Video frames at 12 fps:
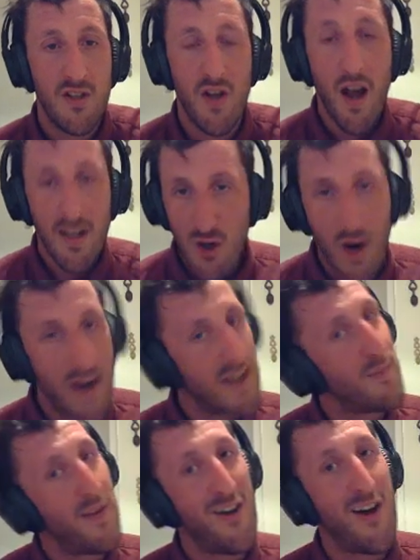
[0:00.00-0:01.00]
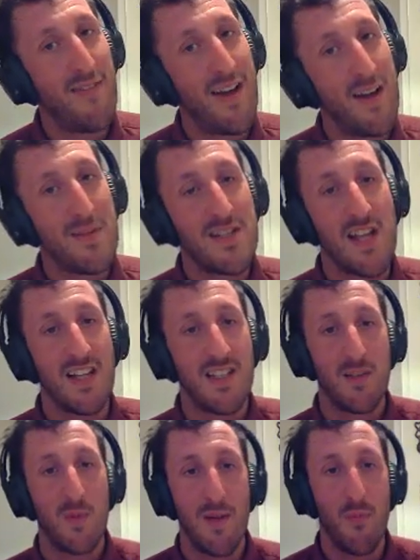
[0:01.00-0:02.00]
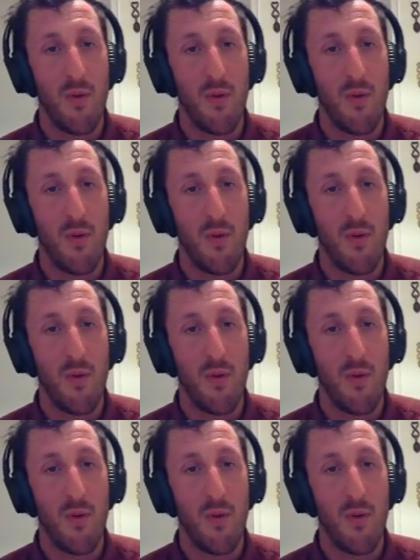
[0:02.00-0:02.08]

I tried to not have any mistakes this week,